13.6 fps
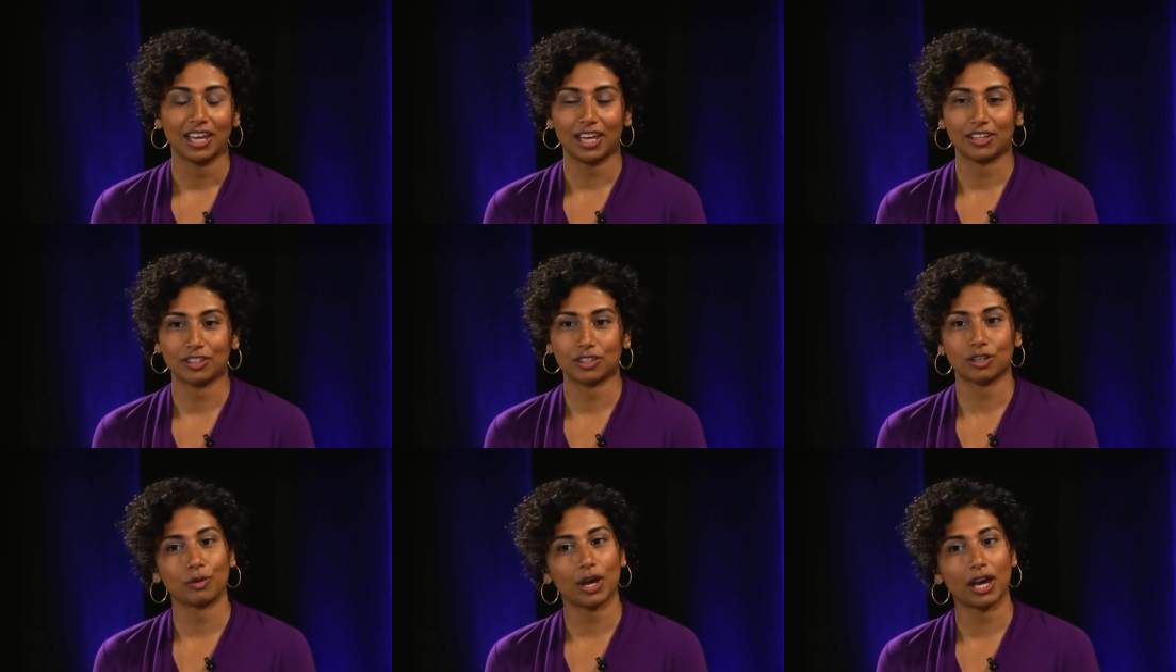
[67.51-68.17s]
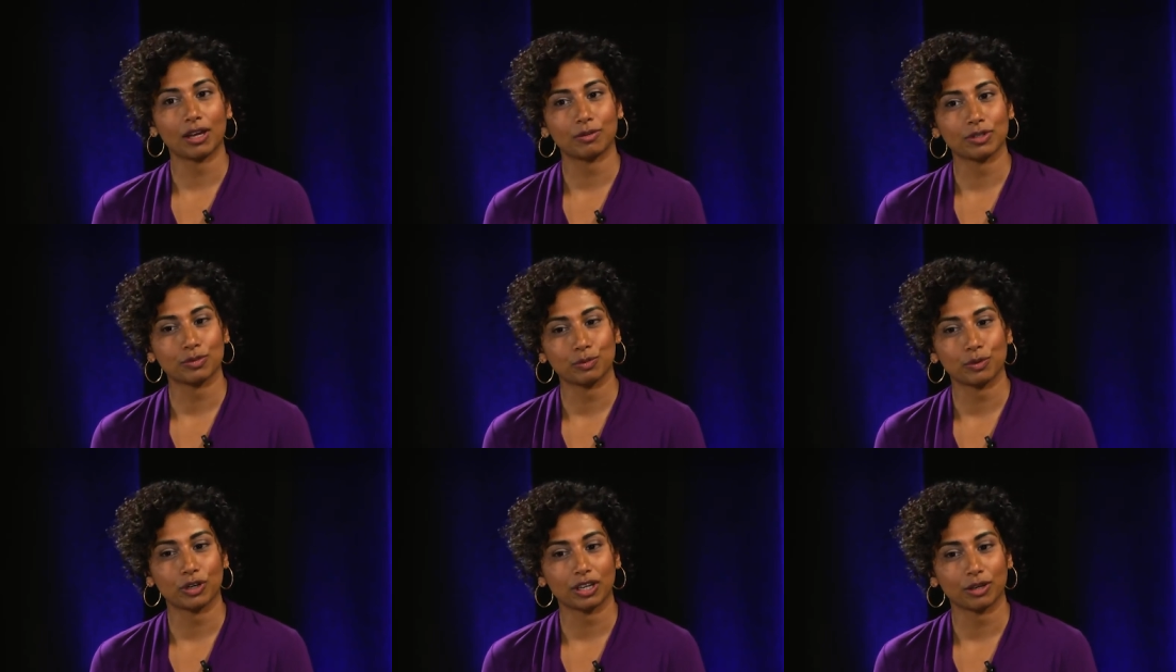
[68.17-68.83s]
And so I was
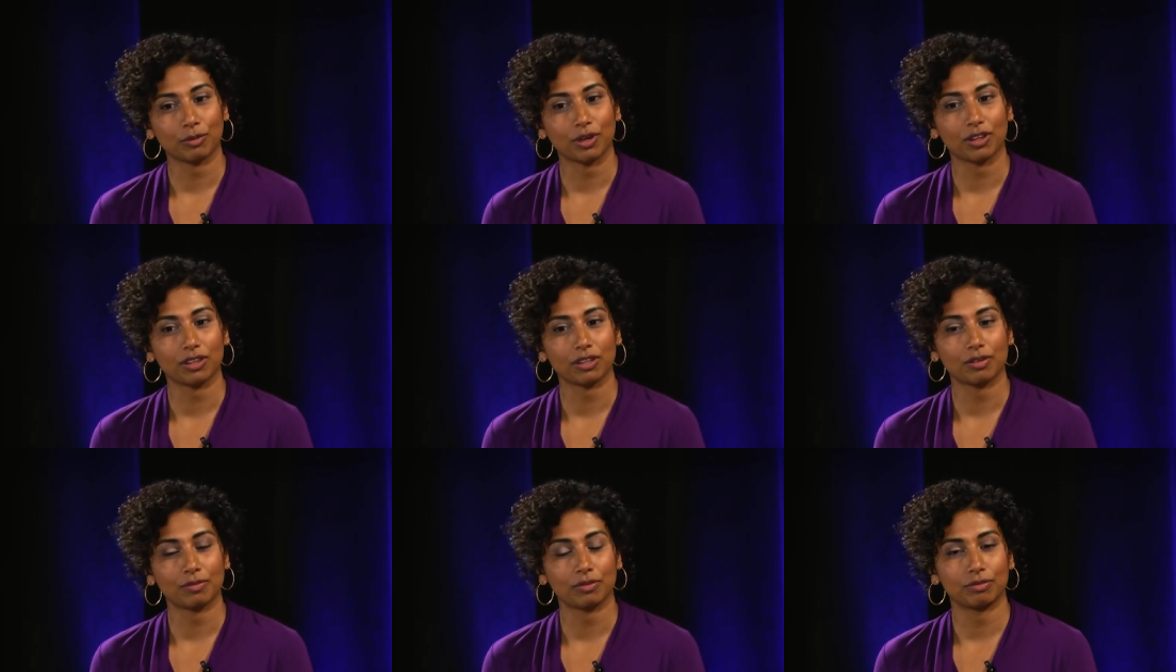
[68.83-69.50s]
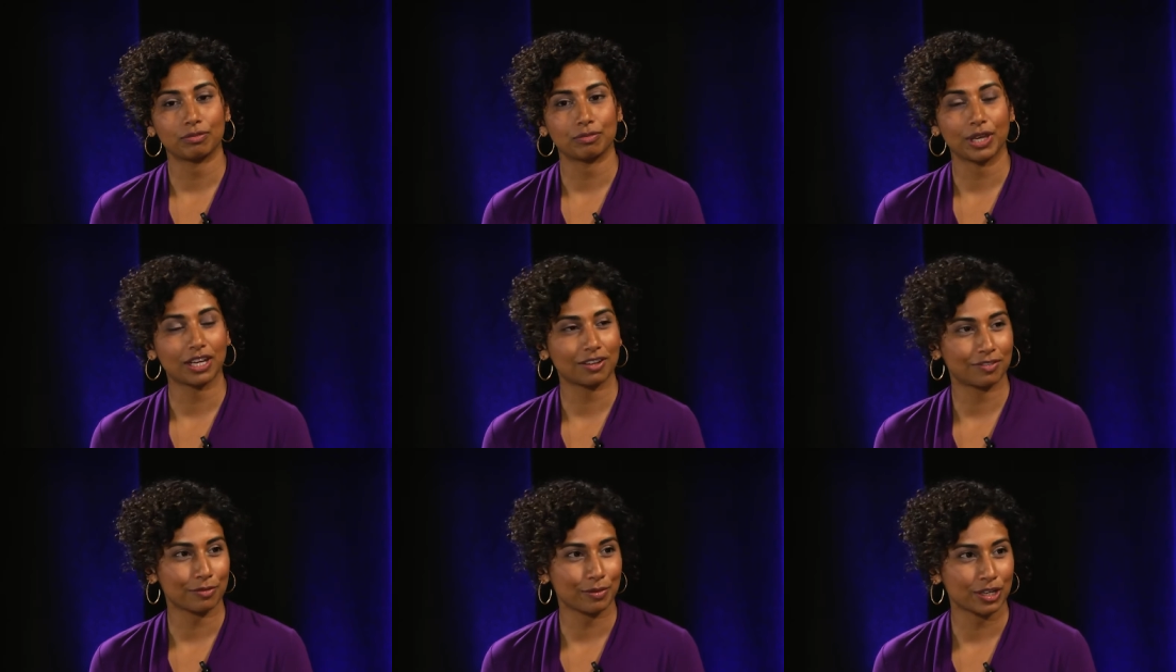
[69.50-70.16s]
working with
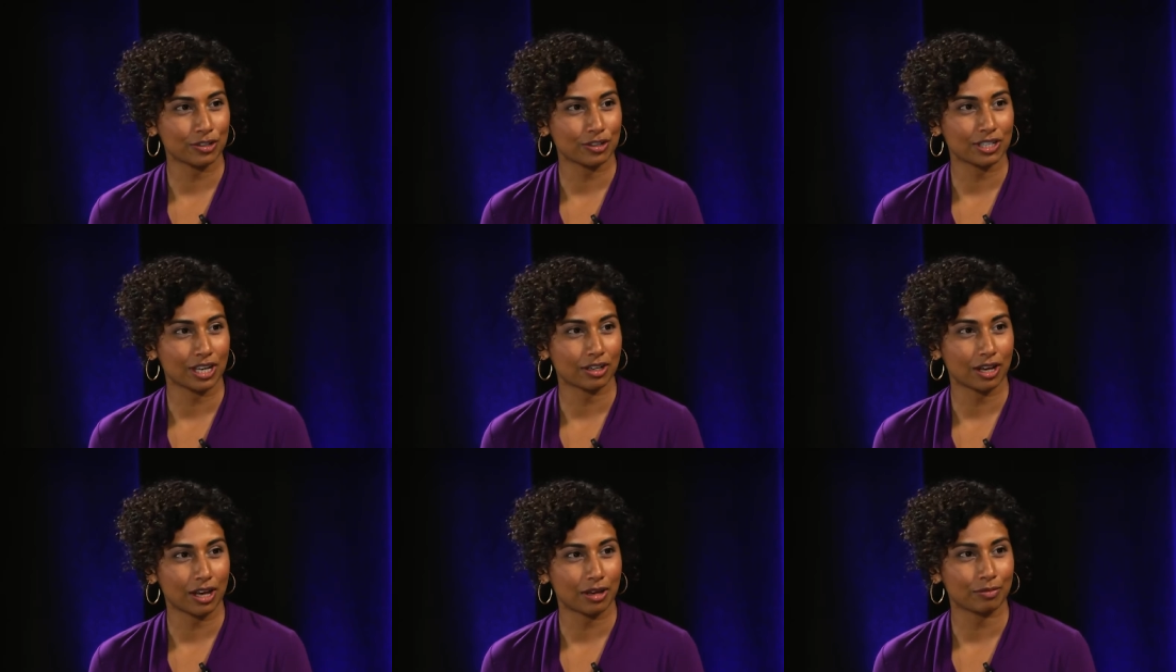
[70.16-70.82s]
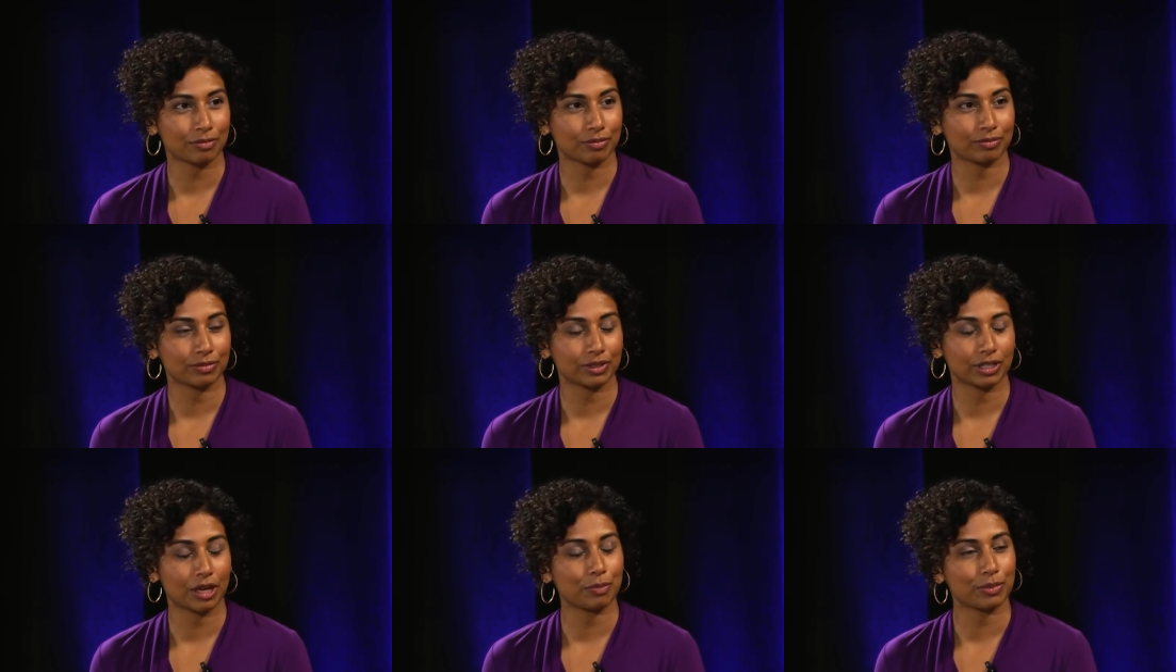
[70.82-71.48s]
many of the major telecom
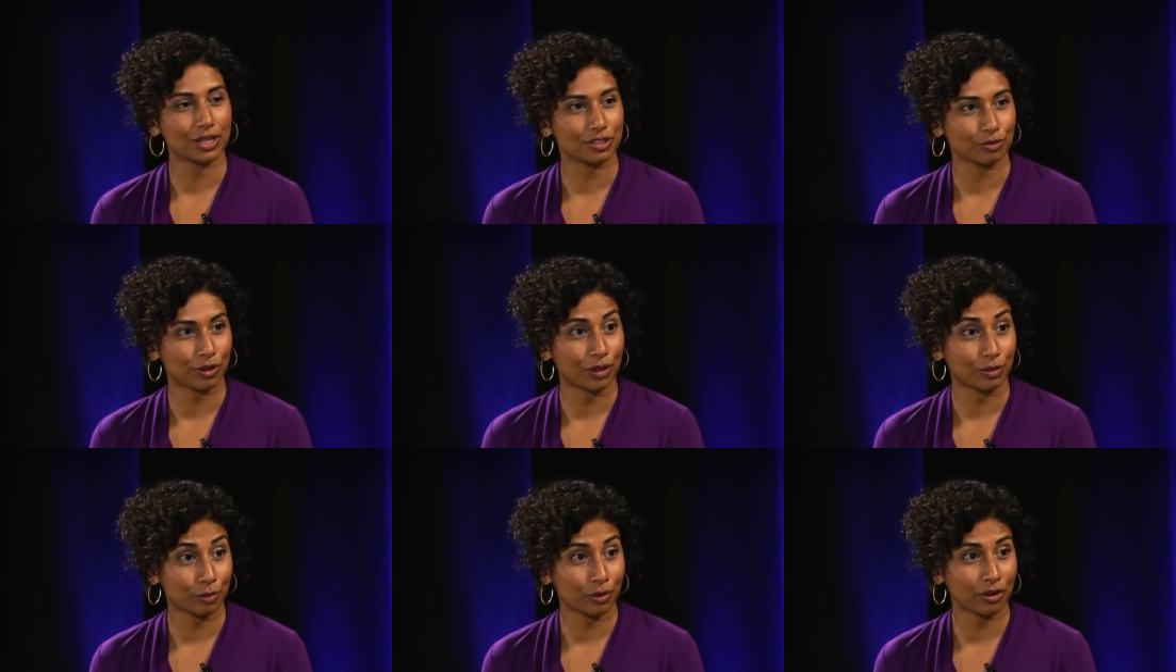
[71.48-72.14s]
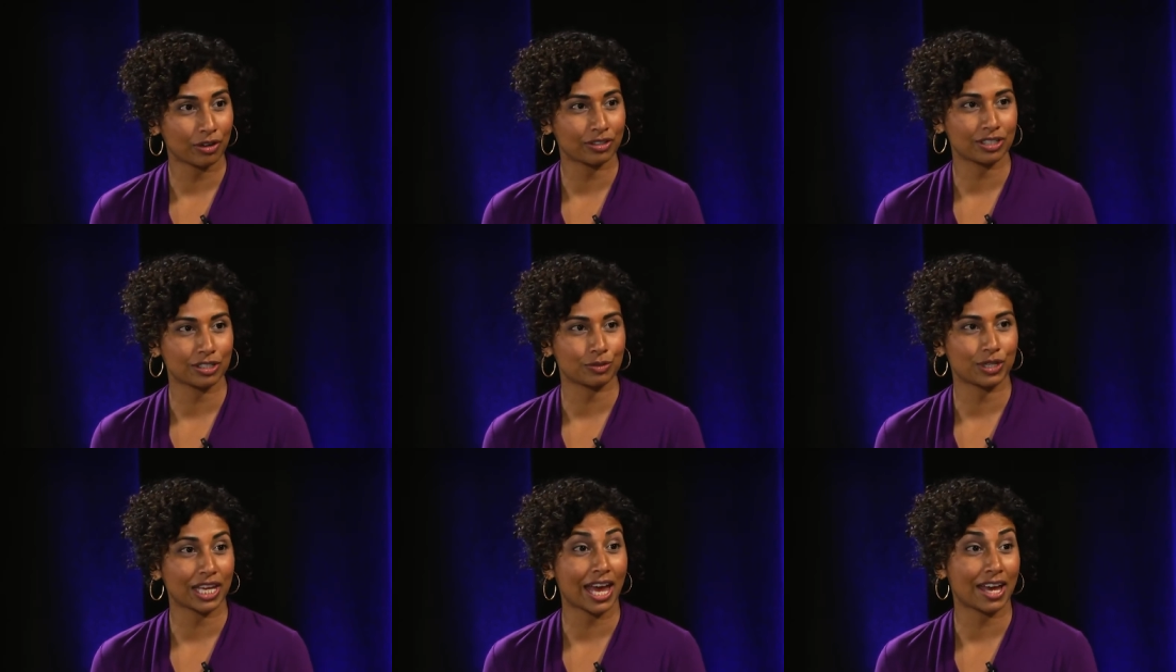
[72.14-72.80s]
companies around the world and
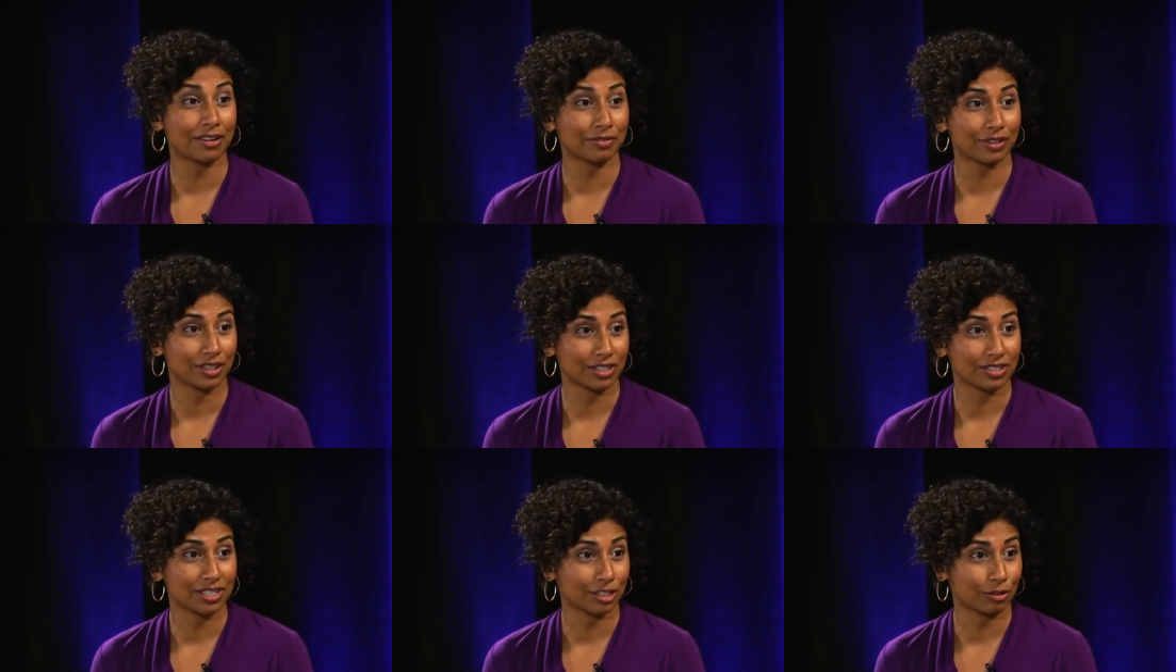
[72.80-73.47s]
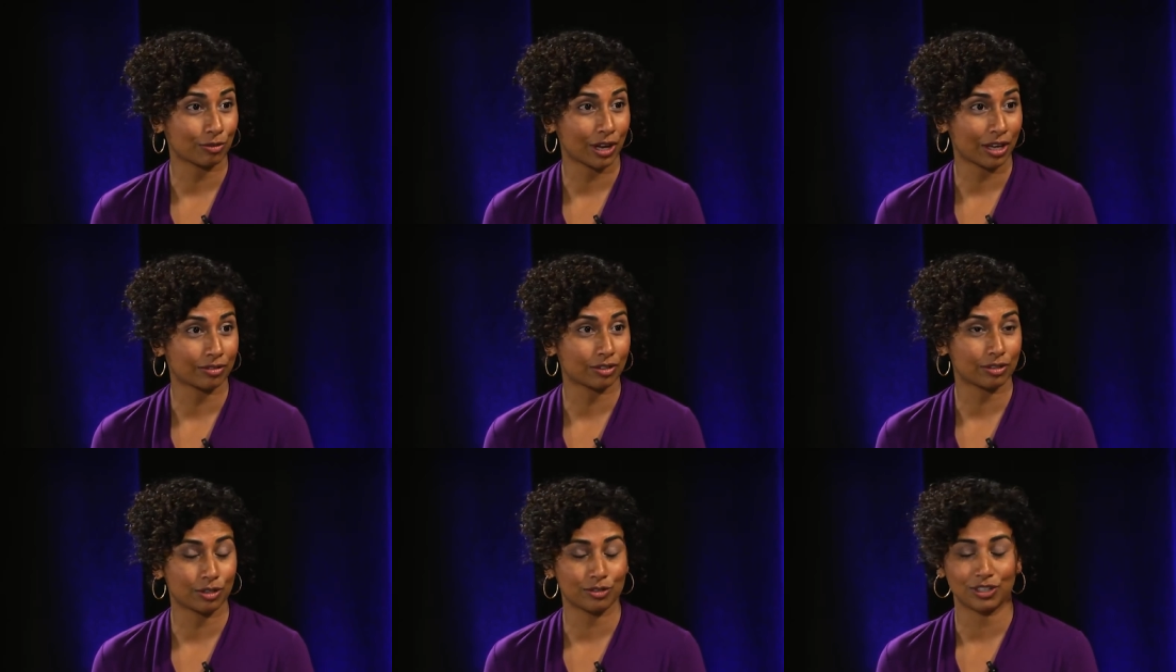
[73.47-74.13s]
doing advocacy
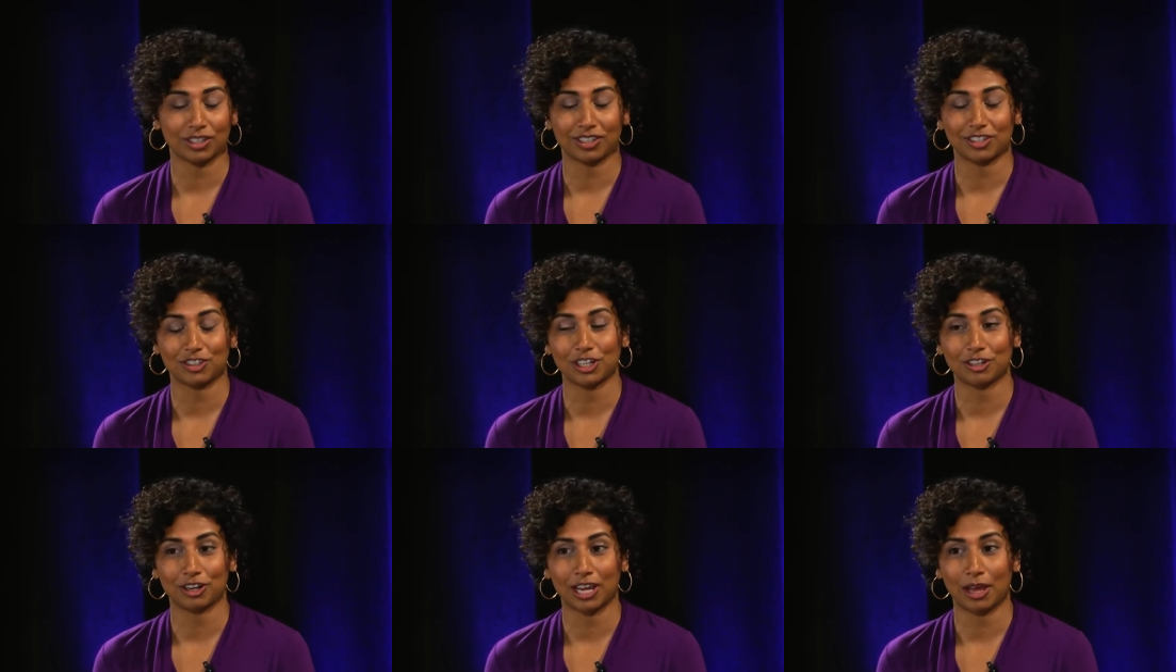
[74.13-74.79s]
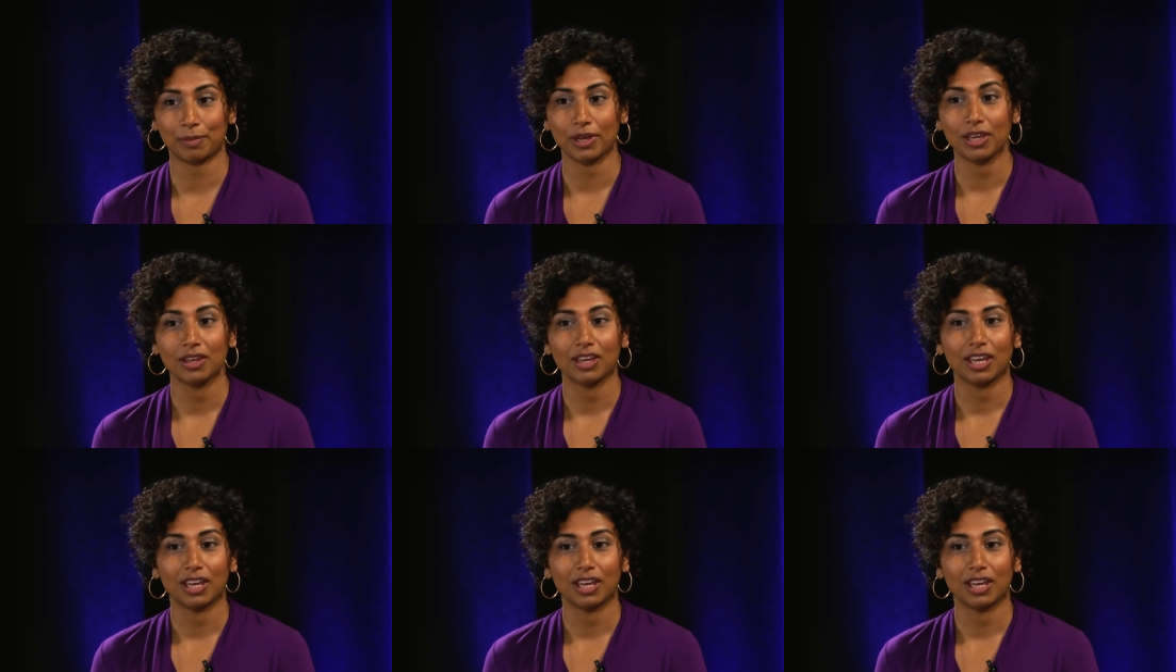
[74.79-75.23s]
around closing this gender gap.